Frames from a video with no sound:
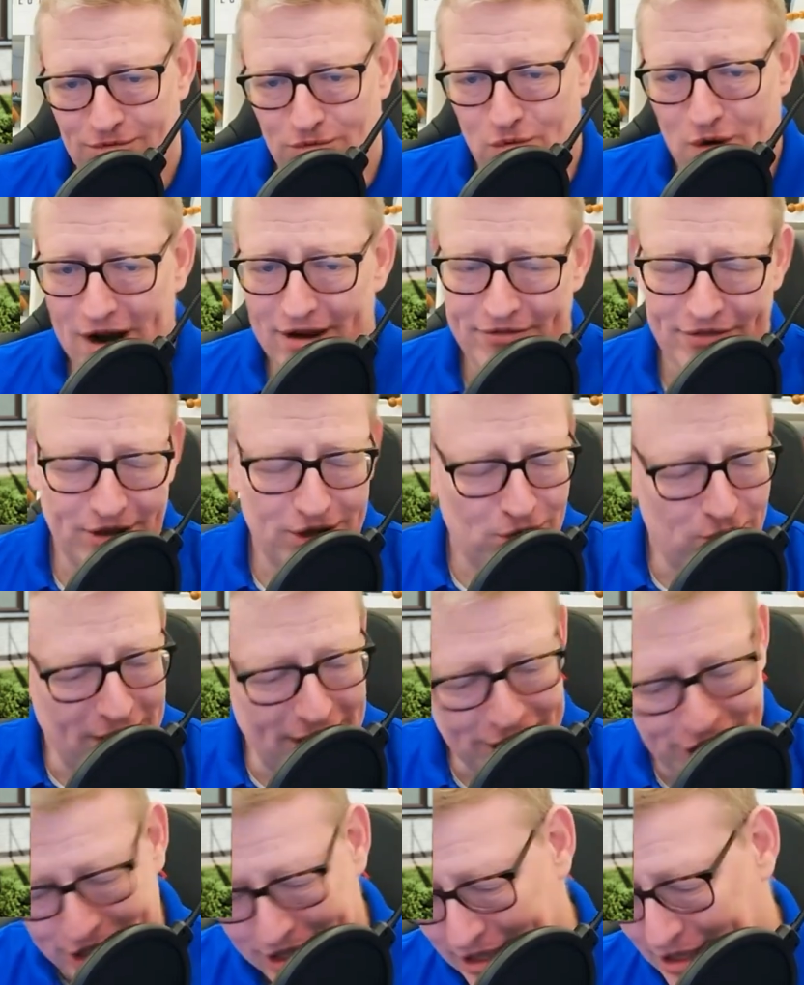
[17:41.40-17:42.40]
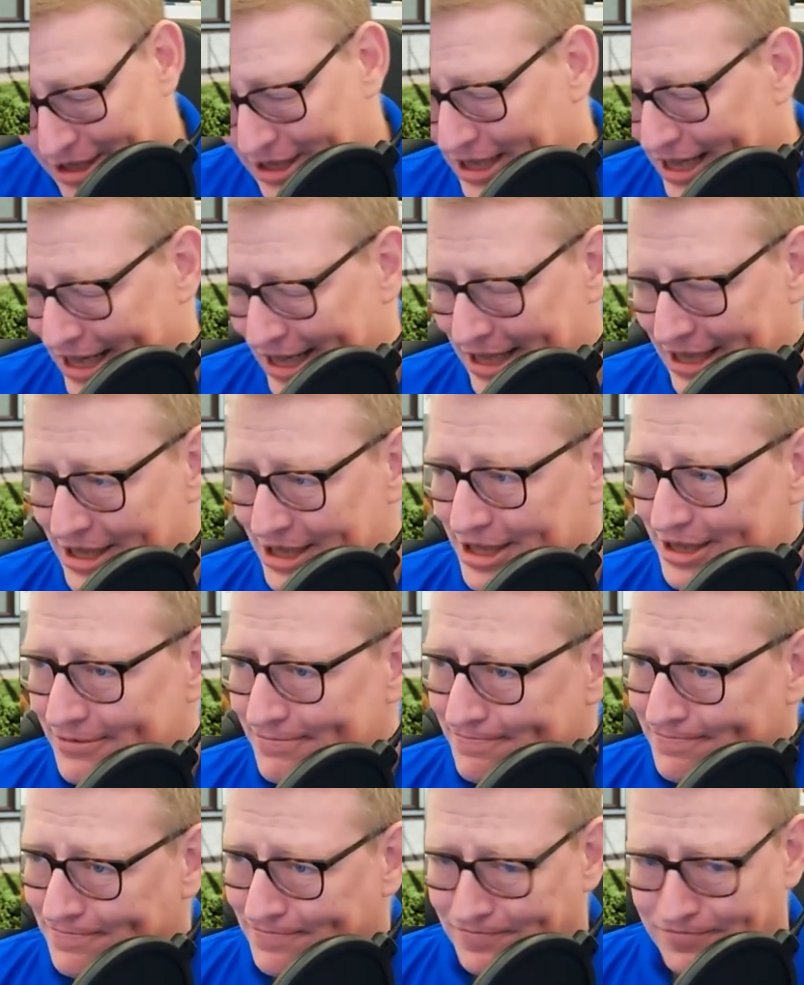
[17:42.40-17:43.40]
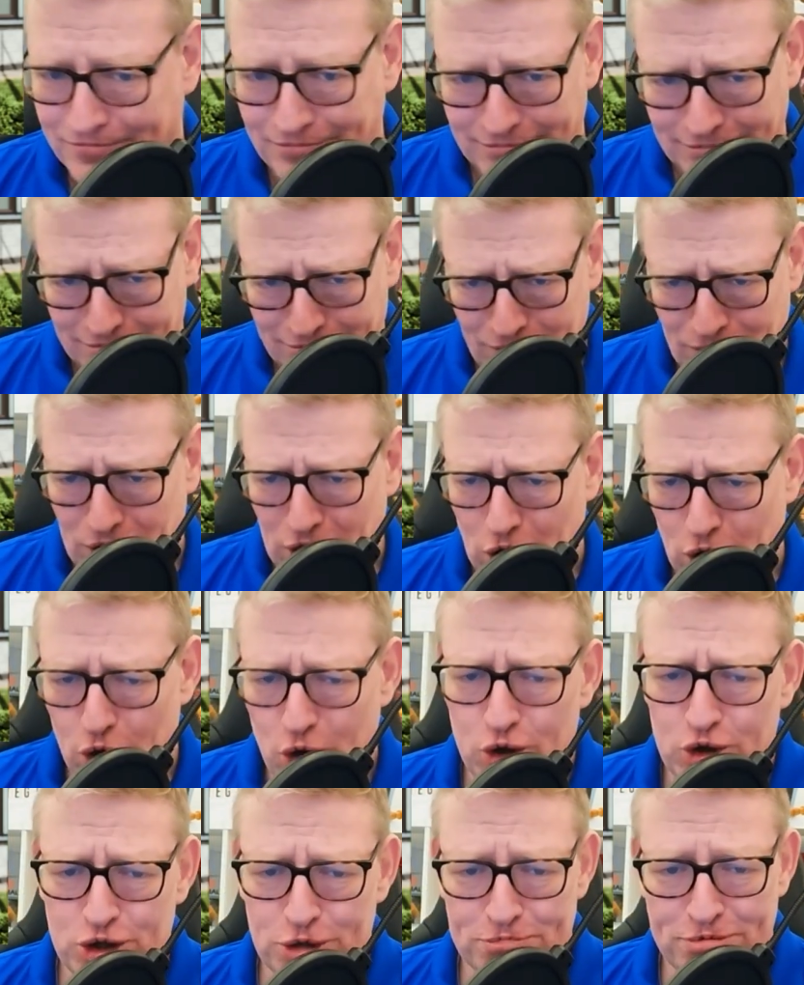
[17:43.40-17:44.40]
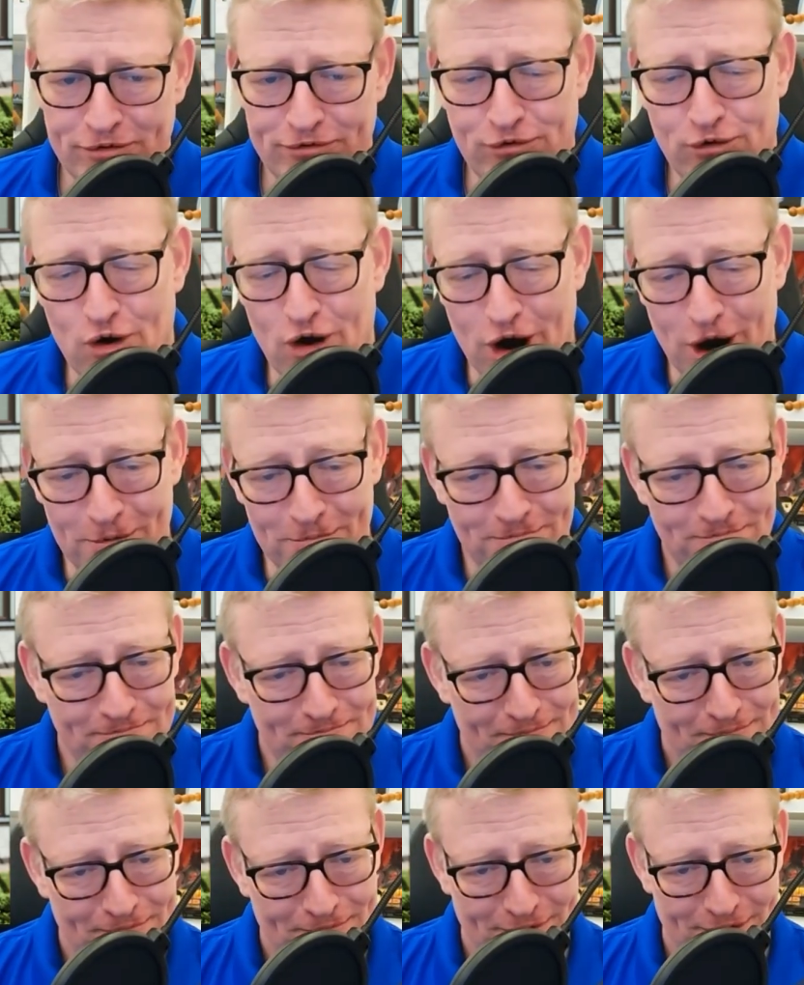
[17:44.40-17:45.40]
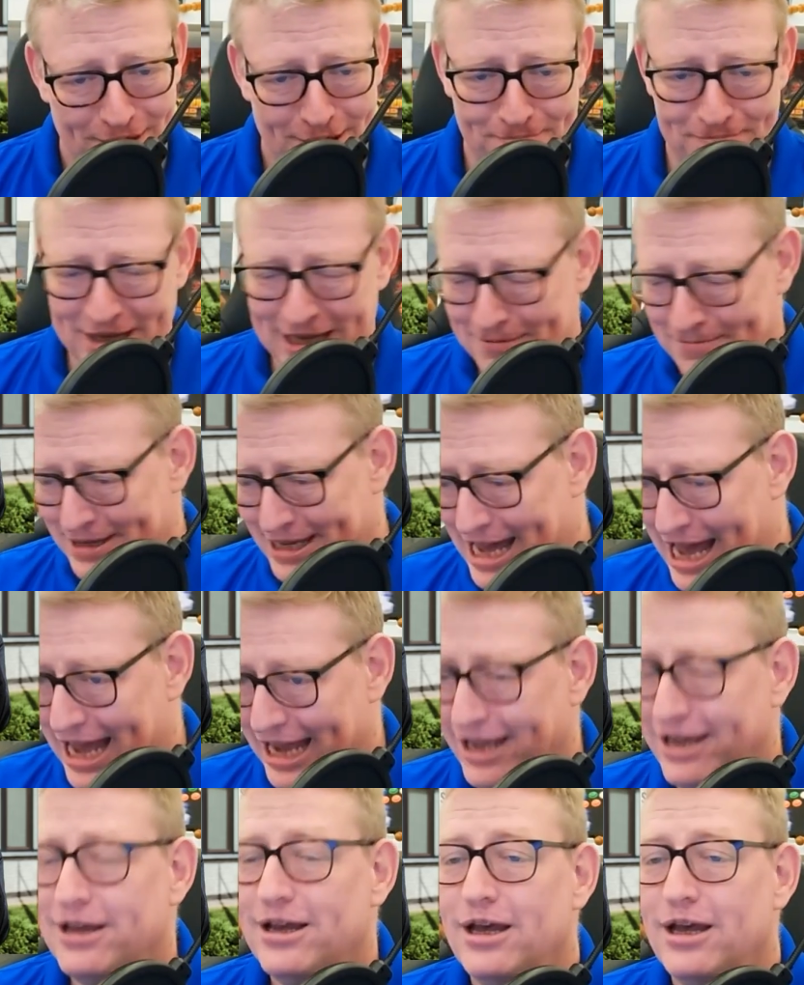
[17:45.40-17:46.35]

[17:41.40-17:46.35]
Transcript: One of the questions is, who should perform the PPA?